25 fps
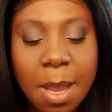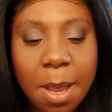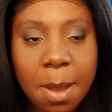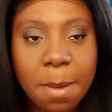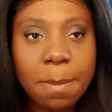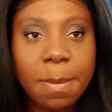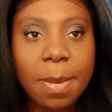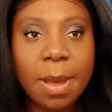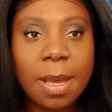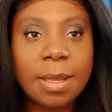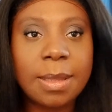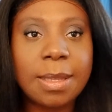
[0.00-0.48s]

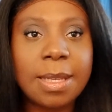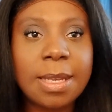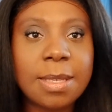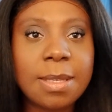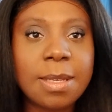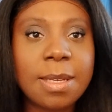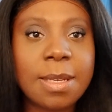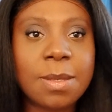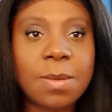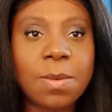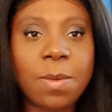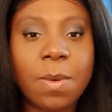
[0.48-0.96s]
But this
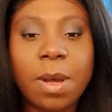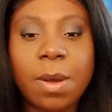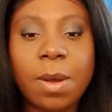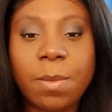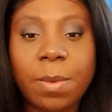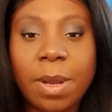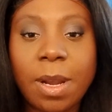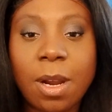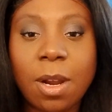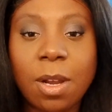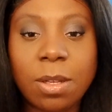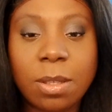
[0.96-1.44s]
is what
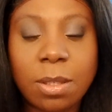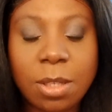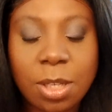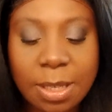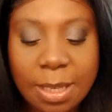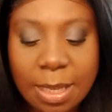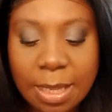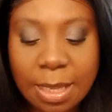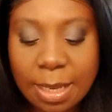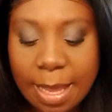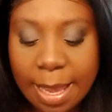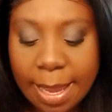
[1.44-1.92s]
we are
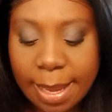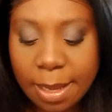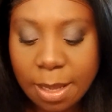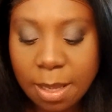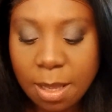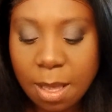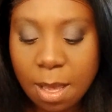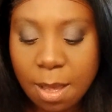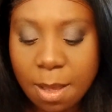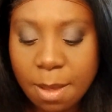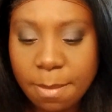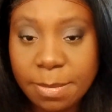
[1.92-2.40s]
looking like.
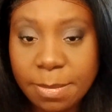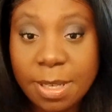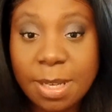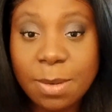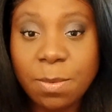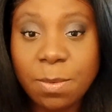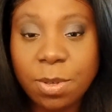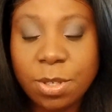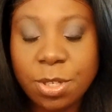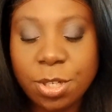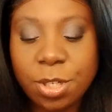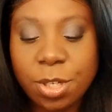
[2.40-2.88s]
Did
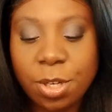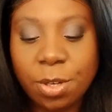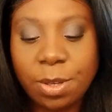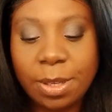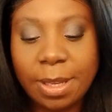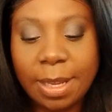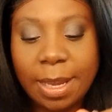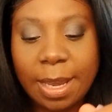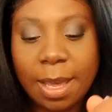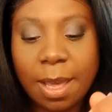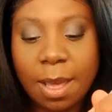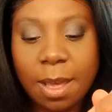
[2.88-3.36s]
want to show you
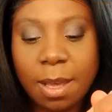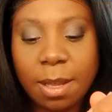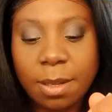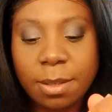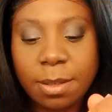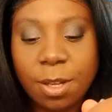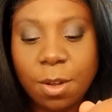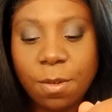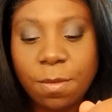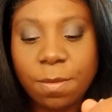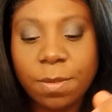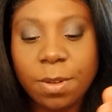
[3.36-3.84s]
the
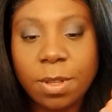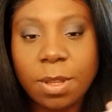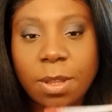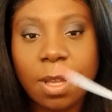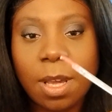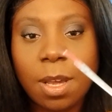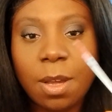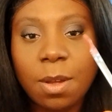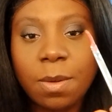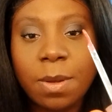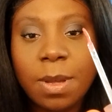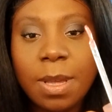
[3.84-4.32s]
doe foot
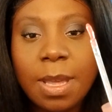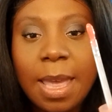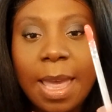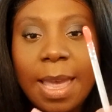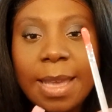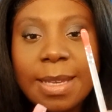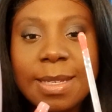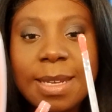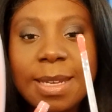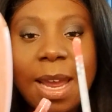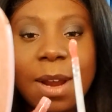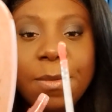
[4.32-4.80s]
though.
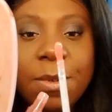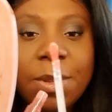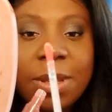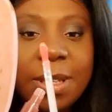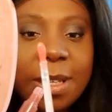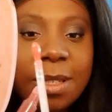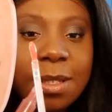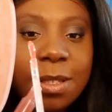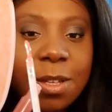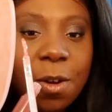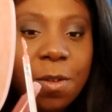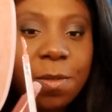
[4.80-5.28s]
It's not really a
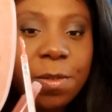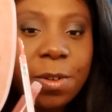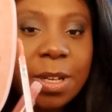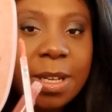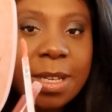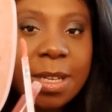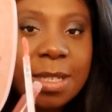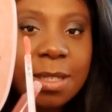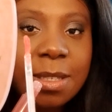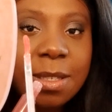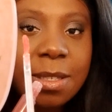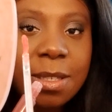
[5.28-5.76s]
doe foot.
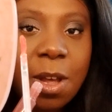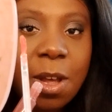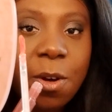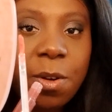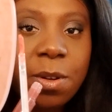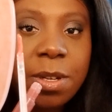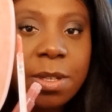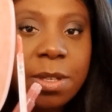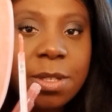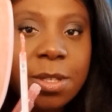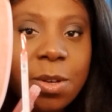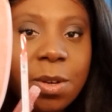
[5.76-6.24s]
It's
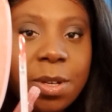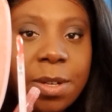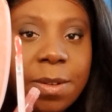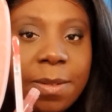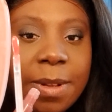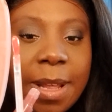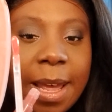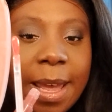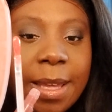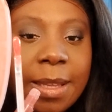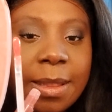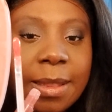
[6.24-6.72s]
sort of
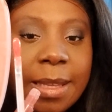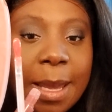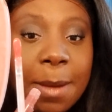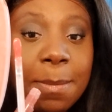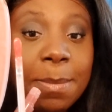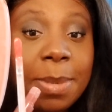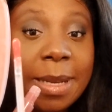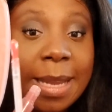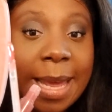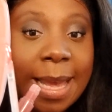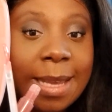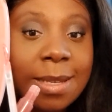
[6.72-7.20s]
like that
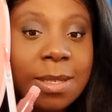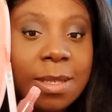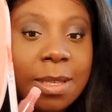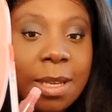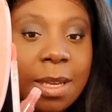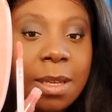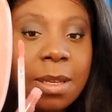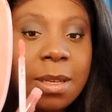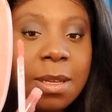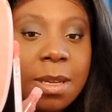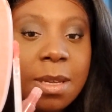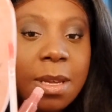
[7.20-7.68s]

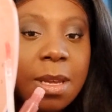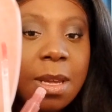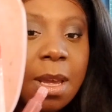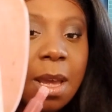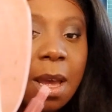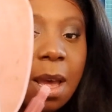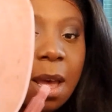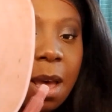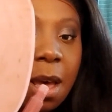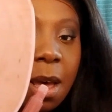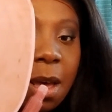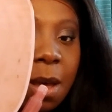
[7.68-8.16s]
plastic
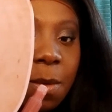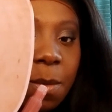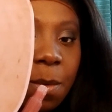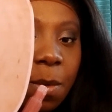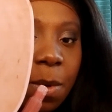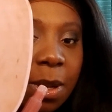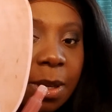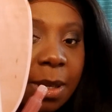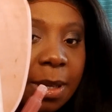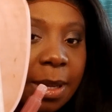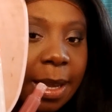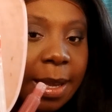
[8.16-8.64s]

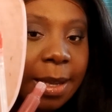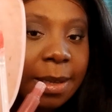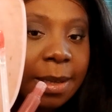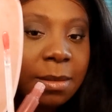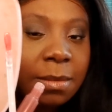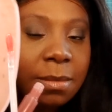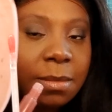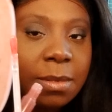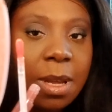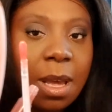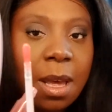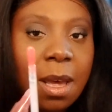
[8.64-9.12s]
one that
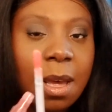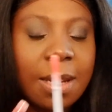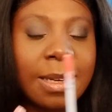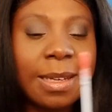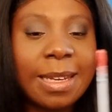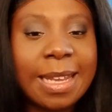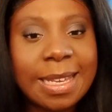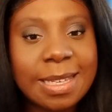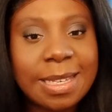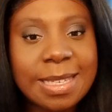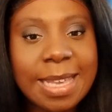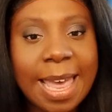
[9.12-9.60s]

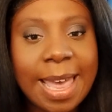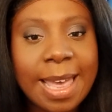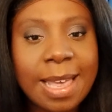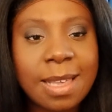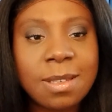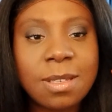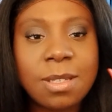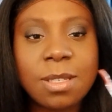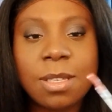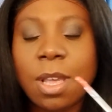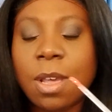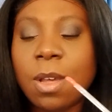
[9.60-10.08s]
NYX
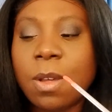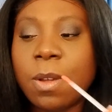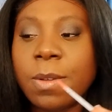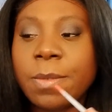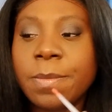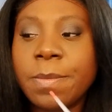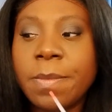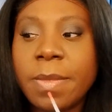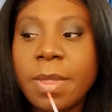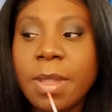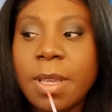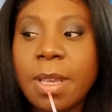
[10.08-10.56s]
has. So
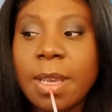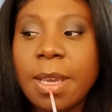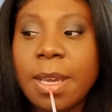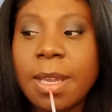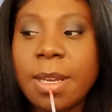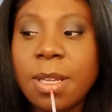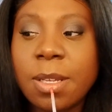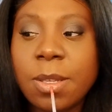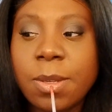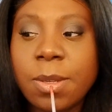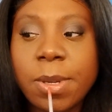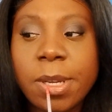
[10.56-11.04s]
it
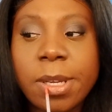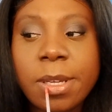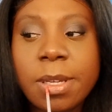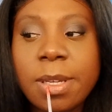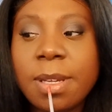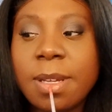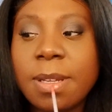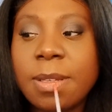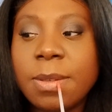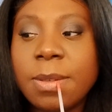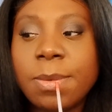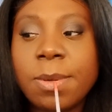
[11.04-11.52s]
is very
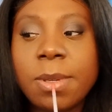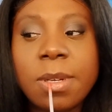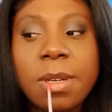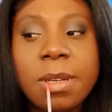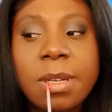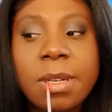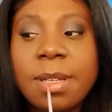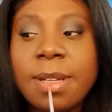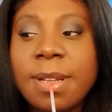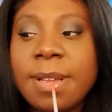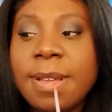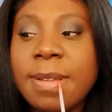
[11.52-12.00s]
comfortable on
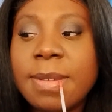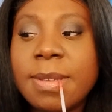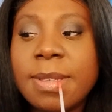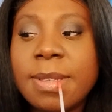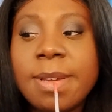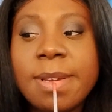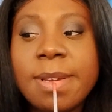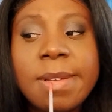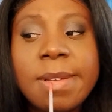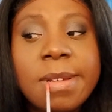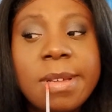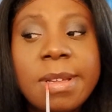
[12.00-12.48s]
the lips.
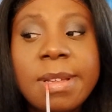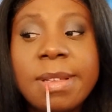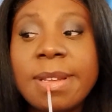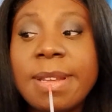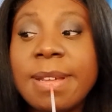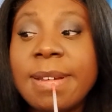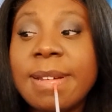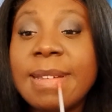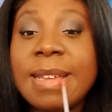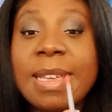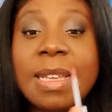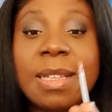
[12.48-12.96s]

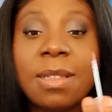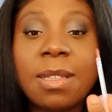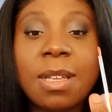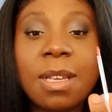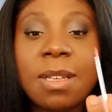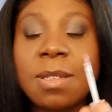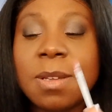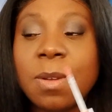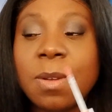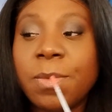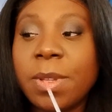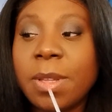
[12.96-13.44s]
Like, it
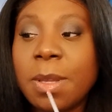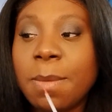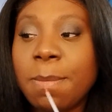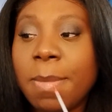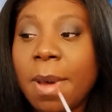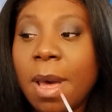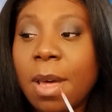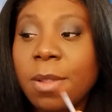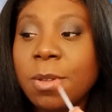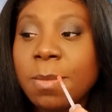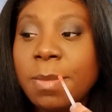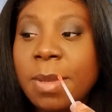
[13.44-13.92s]
doesn't really
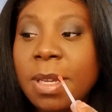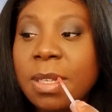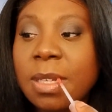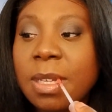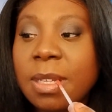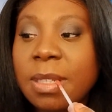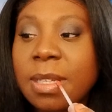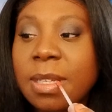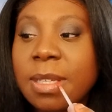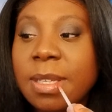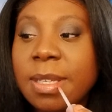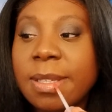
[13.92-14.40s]
bother me that
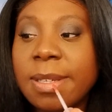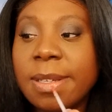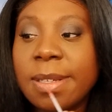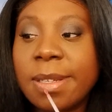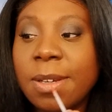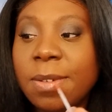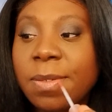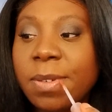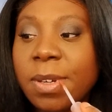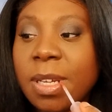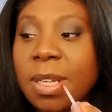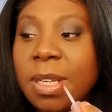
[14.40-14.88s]
this is a
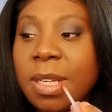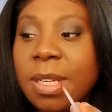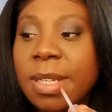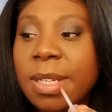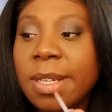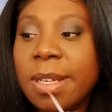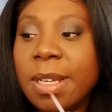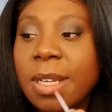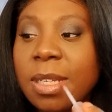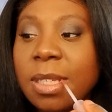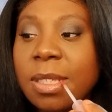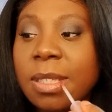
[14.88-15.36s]
different
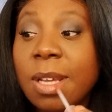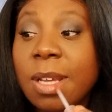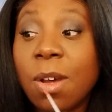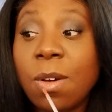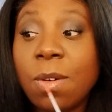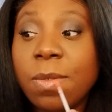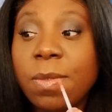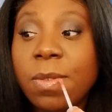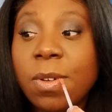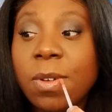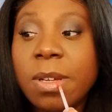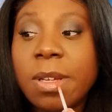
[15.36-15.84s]
doe
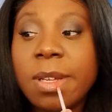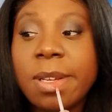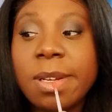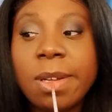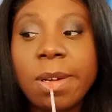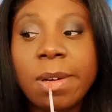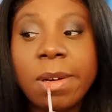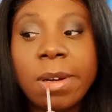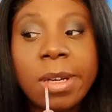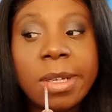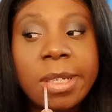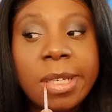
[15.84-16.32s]
foot
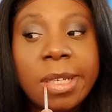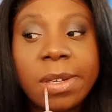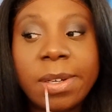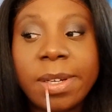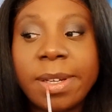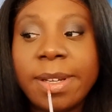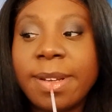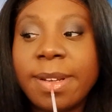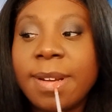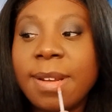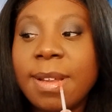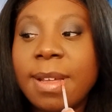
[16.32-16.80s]
or a
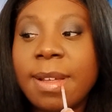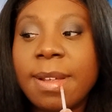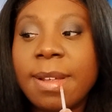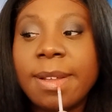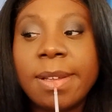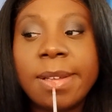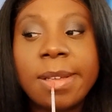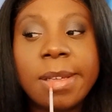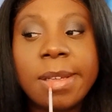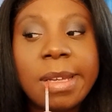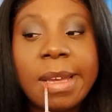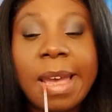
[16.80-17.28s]
different
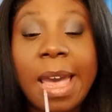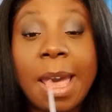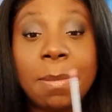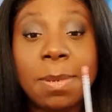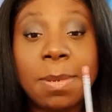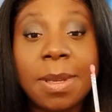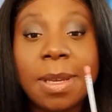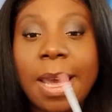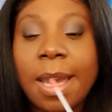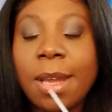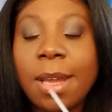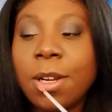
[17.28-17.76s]

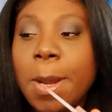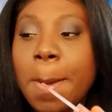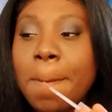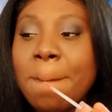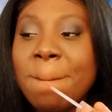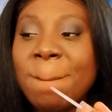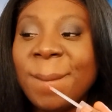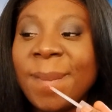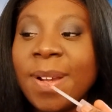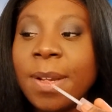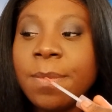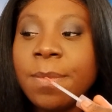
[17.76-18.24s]
applicator
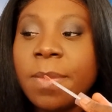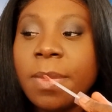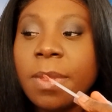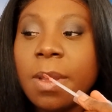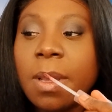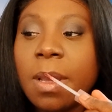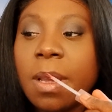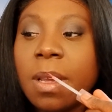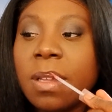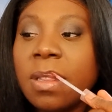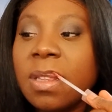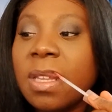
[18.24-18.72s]

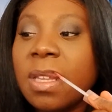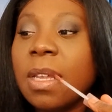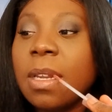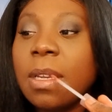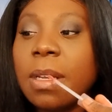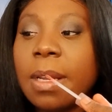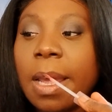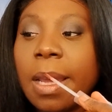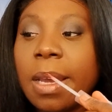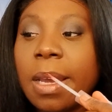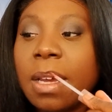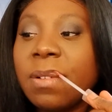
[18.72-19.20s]
than
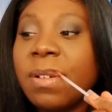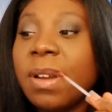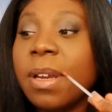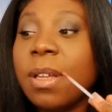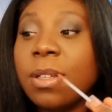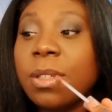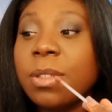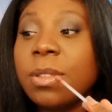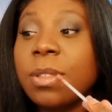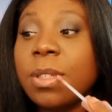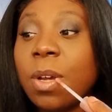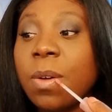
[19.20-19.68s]
like a
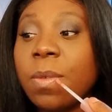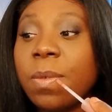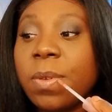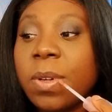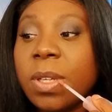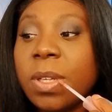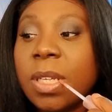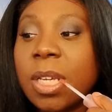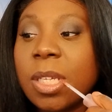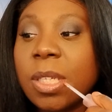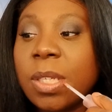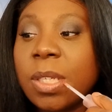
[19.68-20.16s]
regular doe foot
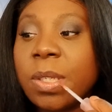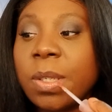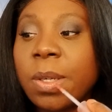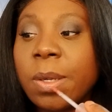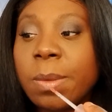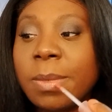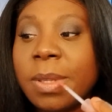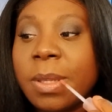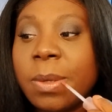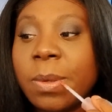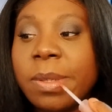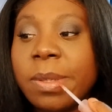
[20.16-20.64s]
that you
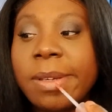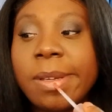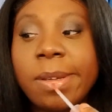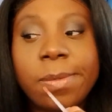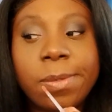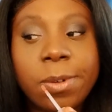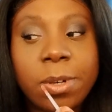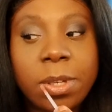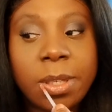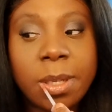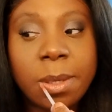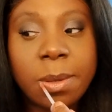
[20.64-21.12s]
normally would get for
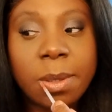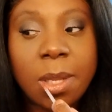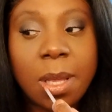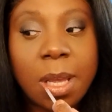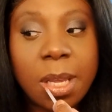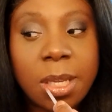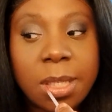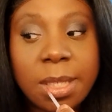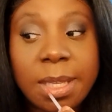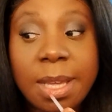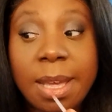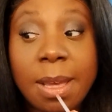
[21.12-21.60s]
a lip gloss.
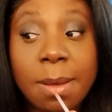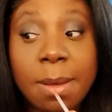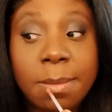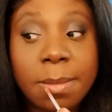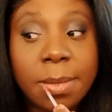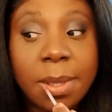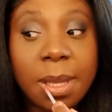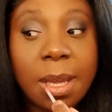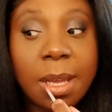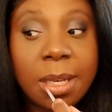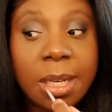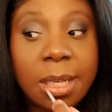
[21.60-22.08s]
I'm
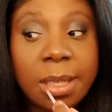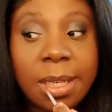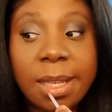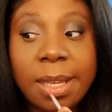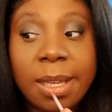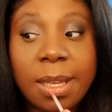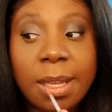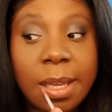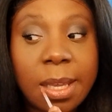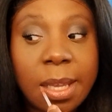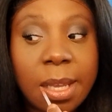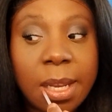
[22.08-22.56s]
kind of
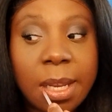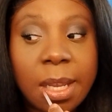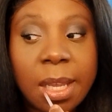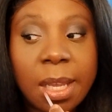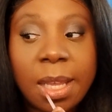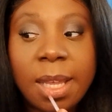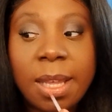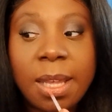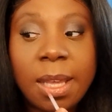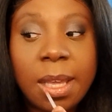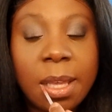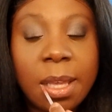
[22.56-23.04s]
digging it.
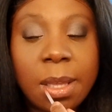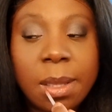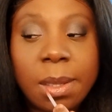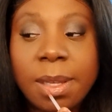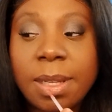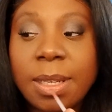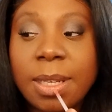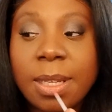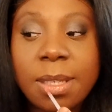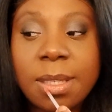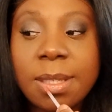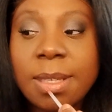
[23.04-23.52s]
But
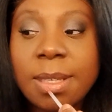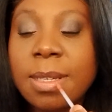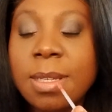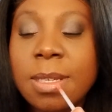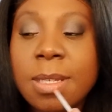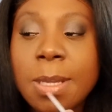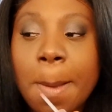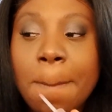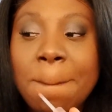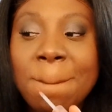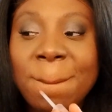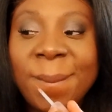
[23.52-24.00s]
this is
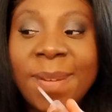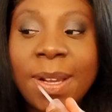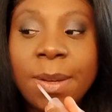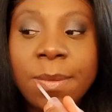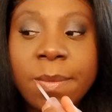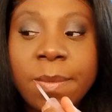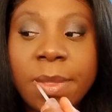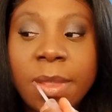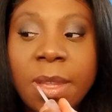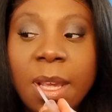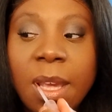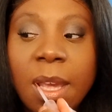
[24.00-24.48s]

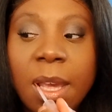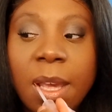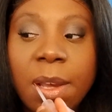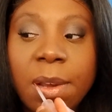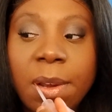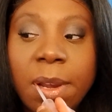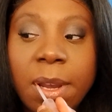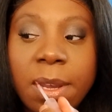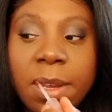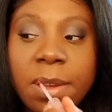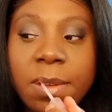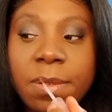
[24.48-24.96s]

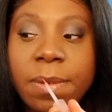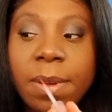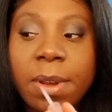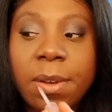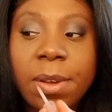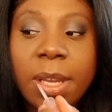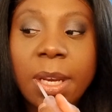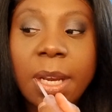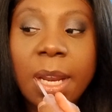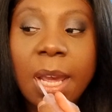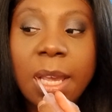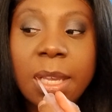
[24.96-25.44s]
very, very
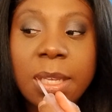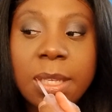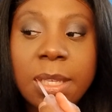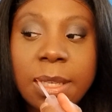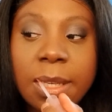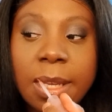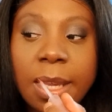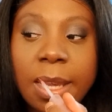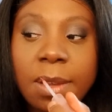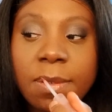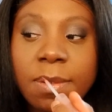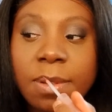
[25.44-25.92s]
nice
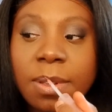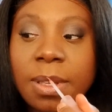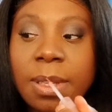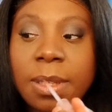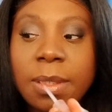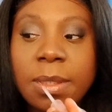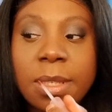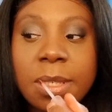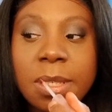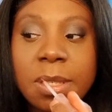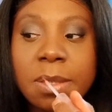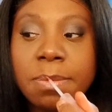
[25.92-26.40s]
and evenly
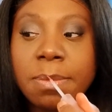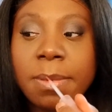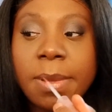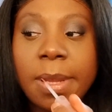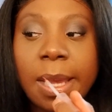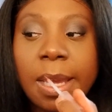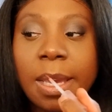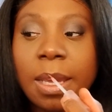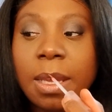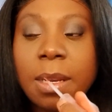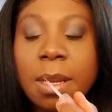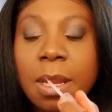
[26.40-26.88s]

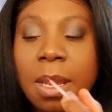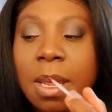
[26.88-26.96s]
displayed.